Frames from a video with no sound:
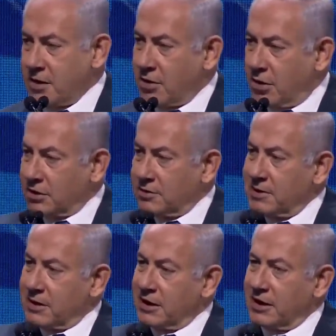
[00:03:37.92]
that
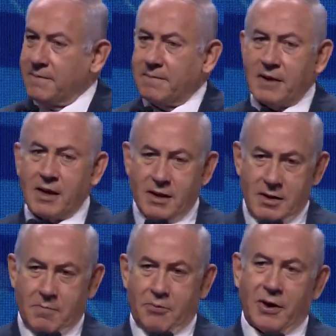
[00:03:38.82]
ultimately
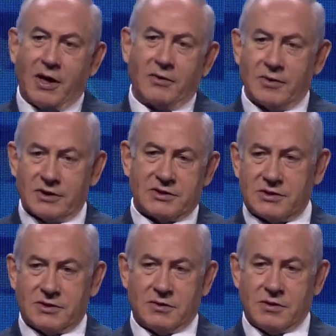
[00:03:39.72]

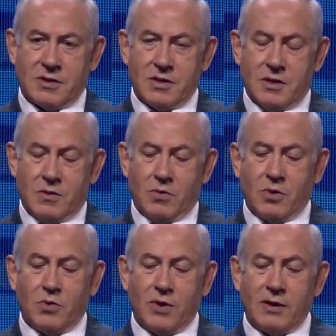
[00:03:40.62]
progress
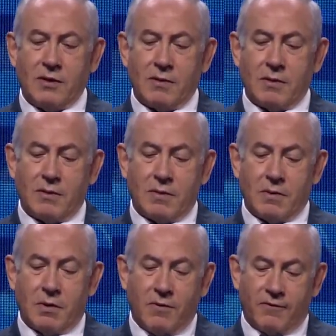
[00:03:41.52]
would win
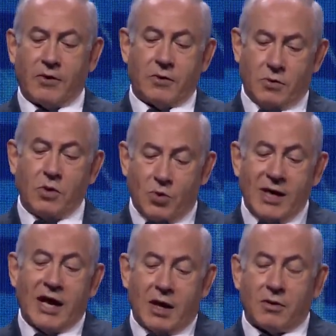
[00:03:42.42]

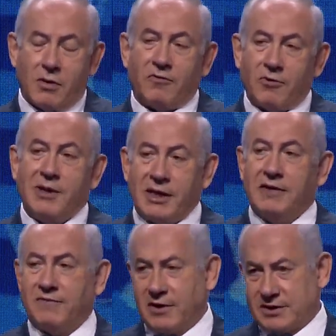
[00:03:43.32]
out over
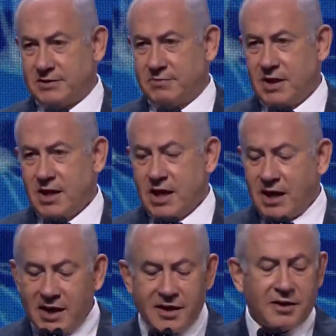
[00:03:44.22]
medievalism.
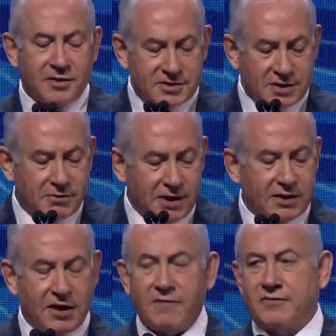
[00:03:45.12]
And I think there is a
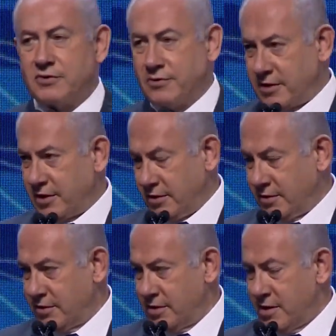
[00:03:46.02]
great deal of truth there.
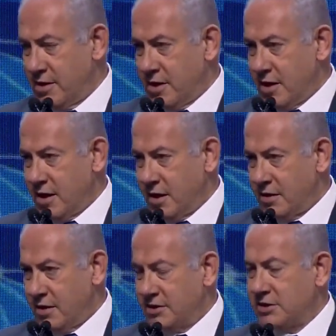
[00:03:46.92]

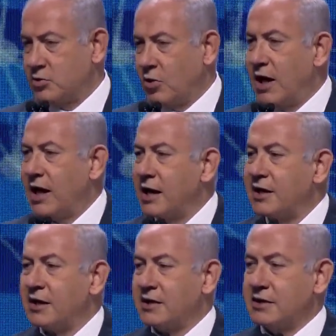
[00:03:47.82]
This is why I
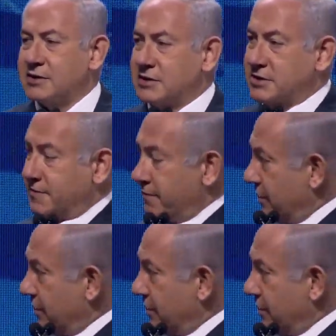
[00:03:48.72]
think this